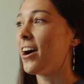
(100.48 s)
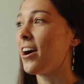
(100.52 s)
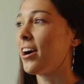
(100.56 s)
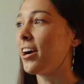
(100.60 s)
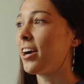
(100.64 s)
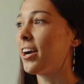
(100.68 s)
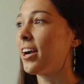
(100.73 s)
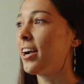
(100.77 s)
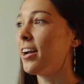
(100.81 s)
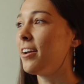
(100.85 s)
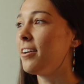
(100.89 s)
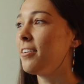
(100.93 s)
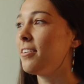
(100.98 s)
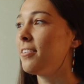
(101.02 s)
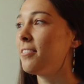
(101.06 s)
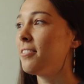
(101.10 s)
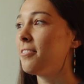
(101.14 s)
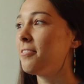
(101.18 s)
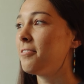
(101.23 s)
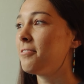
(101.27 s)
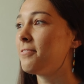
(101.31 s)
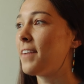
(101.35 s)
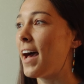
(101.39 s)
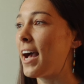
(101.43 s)
Our
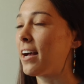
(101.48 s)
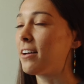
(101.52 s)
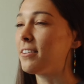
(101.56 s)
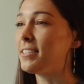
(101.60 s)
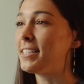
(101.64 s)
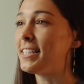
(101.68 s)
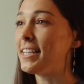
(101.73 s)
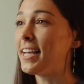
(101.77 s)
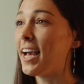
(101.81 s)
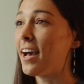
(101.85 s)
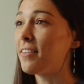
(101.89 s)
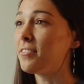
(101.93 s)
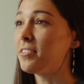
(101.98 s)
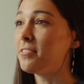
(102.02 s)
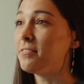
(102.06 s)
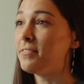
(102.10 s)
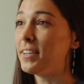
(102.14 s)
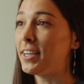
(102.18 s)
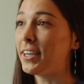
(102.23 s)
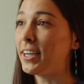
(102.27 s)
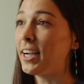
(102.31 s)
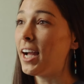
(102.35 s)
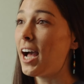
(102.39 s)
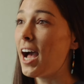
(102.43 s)
faculty have a
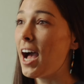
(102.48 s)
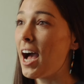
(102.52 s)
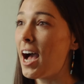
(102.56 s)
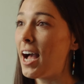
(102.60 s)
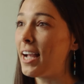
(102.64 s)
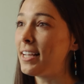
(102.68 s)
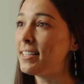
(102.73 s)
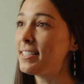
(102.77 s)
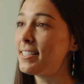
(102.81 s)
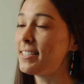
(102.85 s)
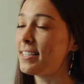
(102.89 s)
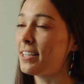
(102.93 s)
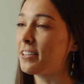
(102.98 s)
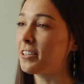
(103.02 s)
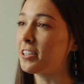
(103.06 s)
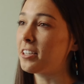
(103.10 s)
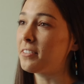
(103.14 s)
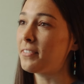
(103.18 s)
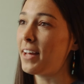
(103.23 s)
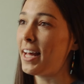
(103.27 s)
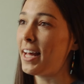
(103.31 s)
very high standard of